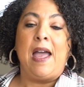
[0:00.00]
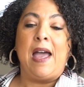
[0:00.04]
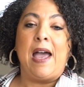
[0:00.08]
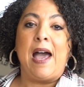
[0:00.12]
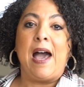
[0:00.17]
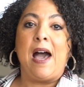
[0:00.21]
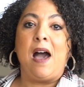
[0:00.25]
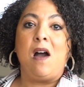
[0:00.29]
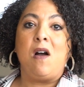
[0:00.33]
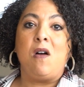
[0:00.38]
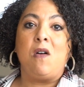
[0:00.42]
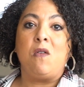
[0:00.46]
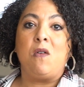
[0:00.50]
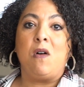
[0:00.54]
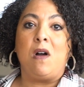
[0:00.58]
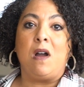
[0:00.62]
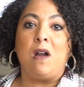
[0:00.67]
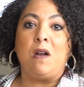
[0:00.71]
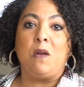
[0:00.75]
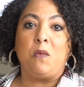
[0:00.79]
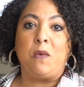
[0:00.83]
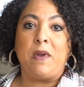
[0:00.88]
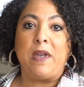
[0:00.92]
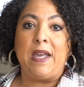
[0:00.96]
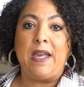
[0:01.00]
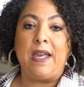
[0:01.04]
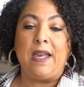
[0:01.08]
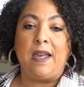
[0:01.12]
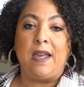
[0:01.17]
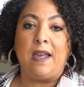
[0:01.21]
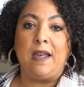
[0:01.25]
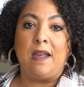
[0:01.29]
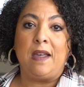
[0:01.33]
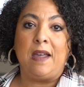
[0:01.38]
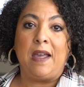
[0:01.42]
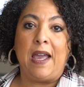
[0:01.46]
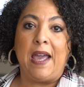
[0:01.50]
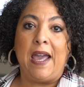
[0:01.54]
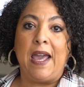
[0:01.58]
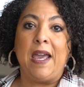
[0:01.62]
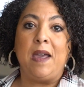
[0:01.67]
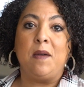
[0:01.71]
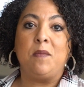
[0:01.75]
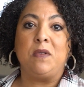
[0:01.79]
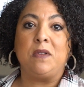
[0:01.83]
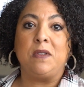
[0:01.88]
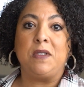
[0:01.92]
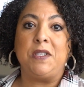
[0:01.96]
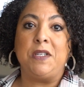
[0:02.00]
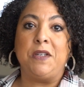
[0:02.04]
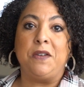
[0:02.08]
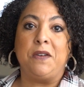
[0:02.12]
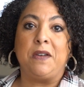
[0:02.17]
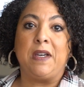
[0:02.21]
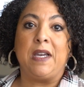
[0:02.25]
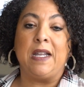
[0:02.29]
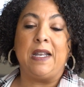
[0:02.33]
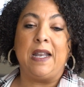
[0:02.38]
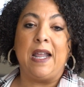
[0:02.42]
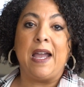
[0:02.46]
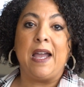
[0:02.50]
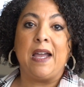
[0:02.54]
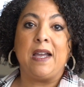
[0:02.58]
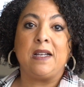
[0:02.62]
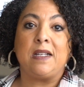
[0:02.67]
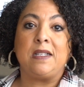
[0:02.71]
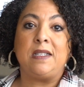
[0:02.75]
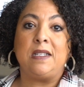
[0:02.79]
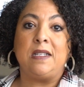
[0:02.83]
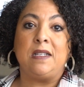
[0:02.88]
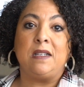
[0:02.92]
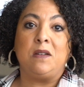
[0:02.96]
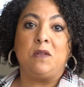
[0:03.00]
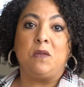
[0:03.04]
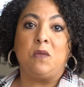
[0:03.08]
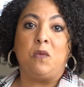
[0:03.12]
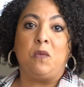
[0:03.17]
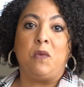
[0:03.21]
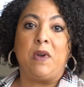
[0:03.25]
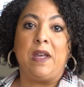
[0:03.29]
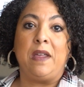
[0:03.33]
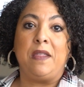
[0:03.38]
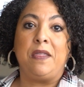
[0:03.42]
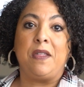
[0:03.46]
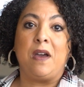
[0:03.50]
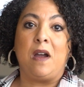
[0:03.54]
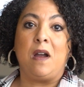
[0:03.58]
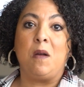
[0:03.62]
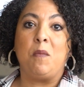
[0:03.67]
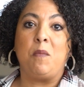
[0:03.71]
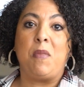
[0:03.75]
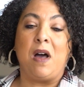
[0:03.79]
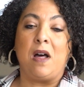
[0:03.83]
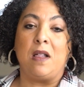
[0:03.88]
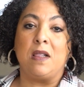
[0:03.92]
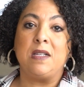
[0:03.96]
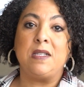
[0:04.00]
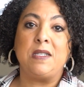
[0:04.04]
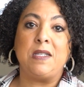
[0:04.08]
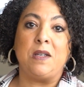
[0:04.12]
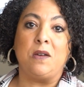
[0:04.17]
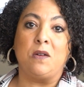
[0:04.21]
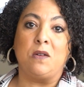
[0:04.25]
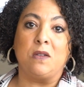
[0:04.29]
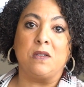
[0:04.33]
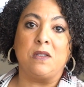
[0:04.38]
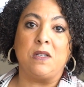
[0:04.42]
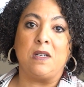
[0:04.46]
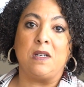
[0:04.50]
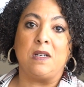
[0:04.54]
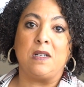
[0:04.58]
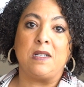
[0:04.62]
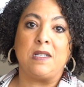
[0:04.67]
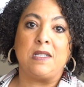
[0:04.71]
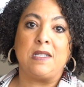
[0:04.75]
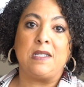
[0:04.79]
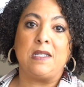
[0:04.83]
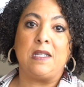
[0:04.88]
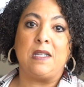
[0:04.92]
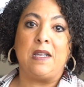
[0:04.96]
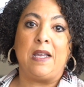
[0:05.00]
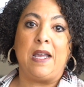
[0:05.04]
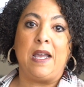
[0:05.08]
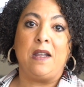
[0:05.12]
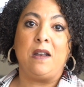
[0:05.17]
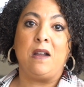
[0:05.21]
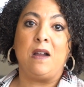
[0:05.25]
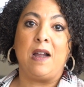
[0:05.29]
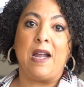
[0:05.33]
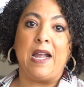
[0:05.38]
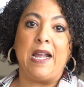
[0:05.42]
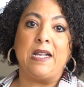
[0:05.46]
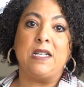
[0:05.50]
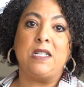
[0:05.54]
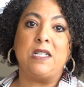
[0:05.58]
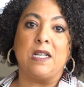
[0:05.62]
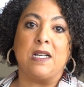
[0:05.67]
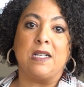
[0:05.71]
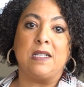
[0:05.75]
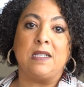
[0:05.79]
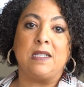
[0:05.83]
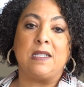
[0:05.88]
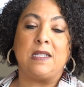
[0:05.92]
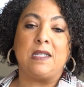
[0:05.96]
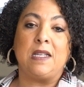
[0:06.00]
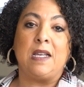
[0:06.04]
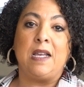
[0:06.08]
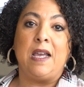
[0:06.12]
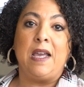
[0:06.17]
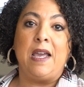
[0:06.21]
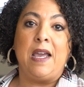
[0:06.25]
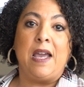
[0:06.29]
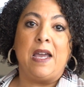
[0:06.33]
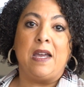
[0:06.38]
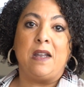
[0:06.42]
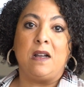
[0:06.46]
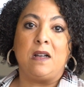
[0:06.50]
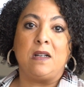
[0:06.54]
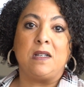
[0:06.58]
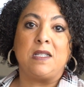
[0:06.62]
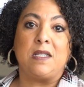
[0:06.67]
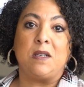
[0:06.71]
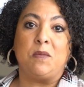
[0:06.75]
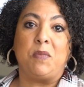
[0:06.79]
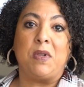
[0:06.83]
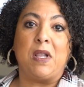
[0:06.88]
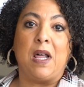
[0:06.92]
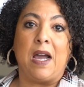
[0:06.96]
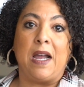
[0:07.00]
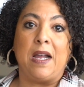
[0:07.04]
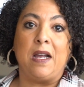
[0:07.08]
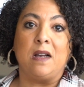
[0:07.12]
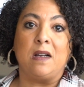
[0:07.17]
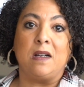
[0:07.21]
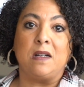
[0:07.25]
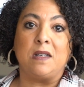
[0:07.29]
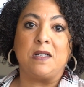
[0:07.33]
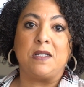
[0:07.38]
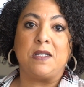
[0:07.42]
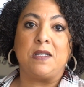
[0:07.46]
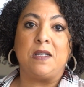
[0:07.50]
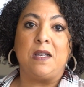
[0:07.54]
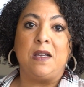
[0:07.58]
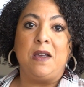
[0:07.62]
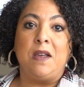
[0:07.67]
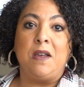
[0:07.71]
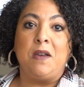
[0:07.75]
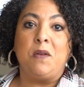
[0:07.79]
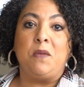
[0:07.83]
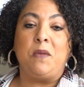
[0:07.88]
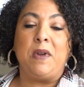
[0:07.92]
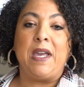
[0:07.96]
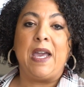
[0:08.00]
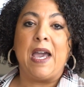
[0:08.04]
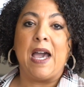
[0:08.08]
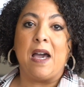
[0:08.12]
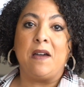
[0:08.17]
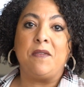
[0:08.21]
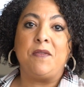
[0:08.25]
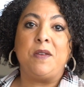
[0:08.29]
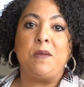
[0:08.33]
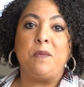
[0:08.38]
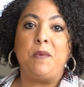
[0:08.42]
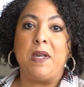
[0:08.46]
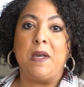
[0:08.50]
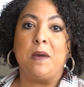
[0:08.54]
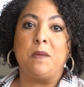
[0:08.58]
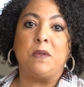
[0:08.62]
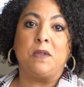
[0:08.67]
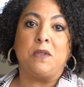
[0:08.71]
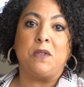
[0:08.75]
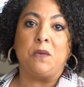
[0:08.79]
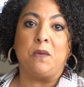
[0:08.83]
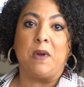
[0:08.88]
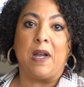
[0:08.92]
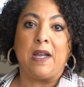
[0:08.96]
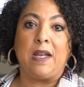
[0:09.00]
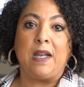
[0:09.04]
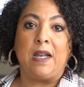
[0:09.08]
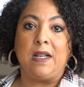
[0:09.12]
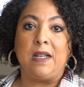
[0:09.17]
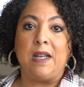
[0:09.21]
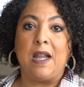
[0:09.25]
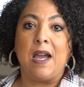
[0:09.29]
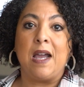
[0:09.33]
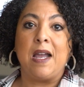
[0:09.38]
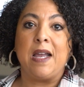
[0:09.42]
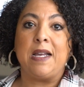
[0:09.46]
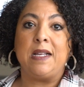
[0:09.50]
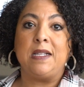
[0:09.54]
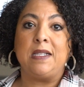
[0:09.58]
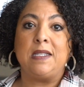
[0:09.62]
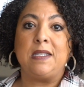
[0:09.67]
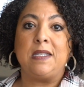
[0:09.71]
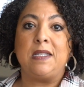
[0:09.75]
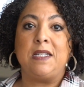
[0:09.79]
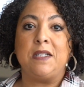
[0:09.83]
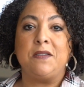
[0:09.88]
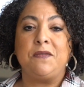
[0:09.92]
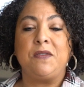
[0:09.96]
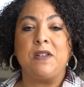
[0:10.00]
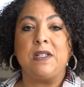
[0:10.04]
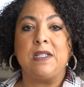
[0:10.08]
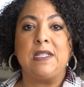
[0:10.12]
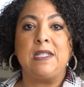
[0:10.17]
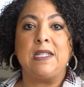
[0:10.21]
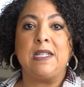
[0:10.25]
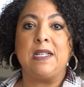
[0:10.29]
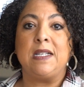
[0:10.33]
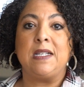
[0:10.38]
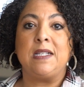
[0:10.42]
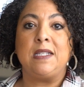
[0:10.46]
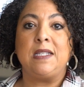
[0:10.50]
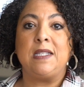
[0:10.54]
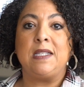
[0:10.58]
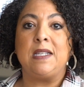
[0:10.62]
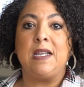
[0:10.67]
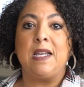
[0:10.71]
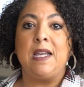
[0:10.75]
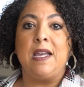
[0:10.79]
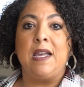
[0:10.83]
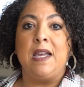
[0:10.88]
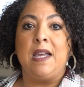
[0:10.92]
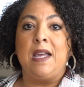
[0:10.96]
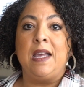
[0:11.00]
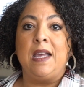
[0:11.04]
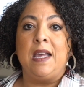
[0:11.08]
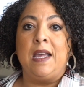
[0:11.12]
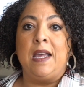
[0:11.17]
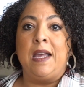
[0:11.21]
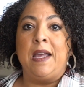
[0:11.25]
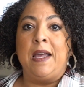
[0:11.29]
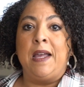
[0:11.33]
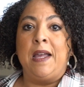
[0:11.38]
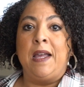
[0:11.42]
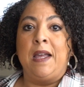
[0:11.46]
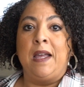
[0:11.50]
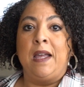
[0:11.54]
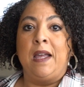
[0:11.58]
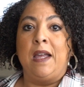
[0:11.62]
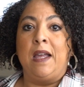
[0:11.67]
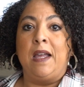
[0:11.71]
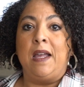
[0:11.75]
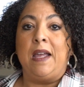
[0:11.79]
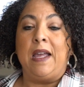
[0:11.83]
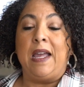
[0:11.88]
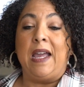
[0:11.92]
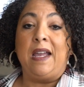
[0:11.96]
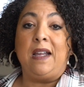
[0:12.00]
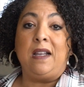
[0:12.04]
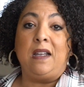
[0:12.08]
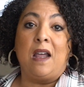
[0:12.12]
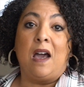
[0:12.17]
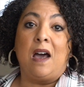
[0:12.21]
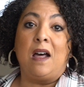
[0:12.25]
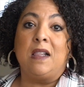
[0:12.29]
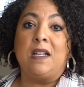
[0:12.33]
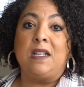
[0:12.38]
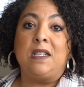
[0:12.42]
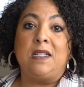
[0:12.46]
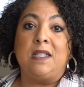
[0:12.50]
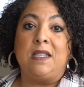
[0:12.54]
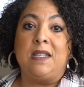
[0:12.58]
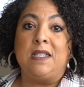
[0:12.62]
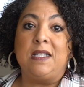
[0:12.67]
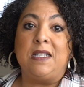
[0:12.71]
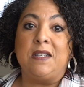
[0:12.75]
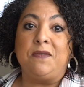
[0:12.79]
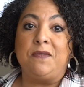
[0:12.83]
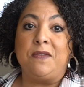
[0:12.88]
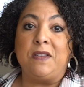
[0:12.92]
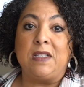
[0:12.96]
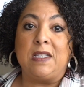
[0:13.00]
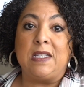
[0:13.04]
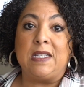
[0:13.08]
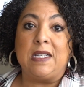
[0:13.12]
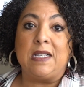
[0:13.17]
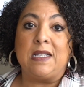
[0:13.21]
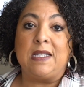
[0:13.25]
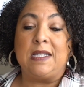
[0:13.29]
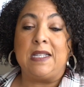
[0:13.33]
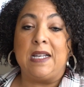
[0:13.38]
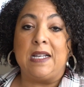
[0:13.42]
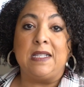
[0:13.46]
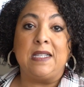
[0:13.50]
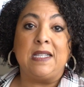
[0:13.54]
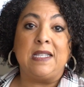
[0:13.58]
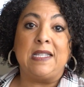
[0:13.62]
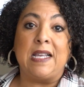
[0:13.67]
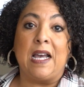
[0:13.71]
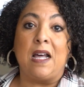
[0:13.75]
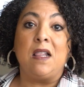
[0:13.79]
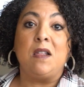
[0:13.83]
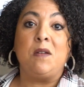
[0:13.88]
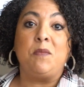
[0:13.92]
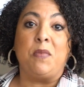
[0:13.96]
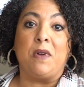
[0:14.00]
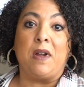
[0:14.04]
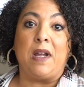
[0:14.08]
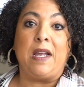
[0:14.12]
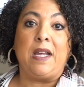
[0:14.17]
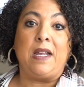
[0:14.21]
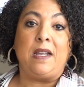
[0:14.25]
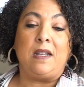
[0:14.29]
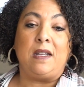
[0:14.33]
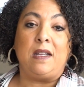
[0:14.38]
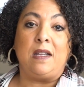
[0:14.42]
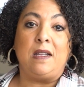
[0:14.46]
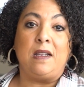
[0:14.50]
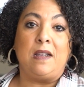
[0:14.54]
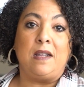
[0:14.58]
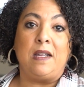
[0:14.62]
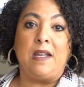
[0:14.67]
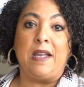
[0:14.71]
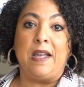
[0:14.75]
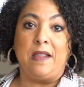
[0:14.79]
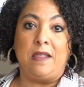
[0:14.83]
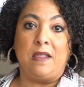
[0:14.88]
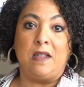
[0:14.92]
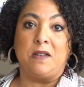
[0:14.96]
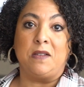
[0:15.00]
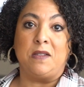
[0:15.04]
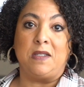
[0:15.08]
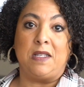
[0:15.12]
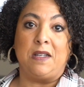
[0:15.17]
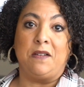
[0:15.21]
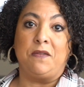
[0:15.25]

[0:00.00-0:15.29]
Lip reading: how are we able to connect with our policyholders and our agents and our suppliers? We have to be able to recognize differences, acknowledge the differences, and celebrate in those